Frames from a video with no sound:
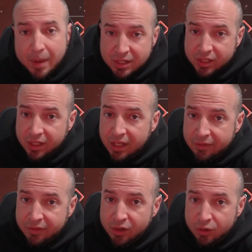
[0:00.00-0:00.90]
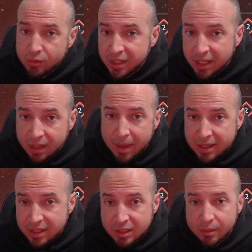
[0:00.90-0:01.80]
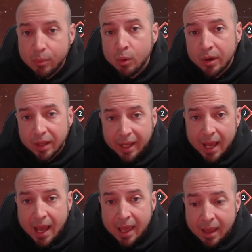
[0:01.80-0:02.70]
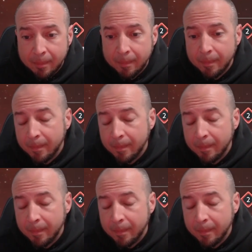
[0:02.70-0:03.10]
especially if you're using him as a support like I am.